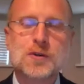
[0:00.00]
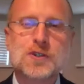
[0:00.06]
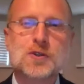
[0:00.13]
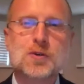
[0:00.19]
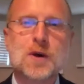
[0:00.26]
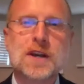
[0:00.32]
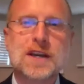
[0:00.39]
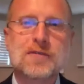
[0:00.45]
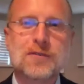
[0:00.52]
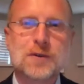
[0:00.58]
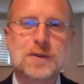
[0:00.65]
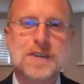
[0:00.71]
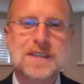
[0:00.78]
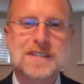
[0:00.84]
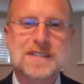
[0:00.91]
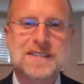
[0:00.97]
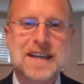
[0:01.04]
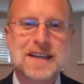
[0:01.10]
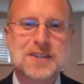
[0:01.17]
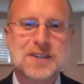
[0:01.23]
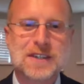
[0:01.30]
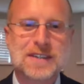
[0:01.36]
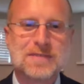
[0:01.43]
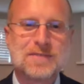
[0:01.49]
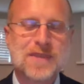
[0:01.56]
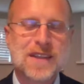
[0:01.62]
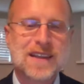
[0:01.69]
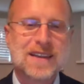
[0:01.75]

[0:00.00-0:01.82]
who is joining for this session,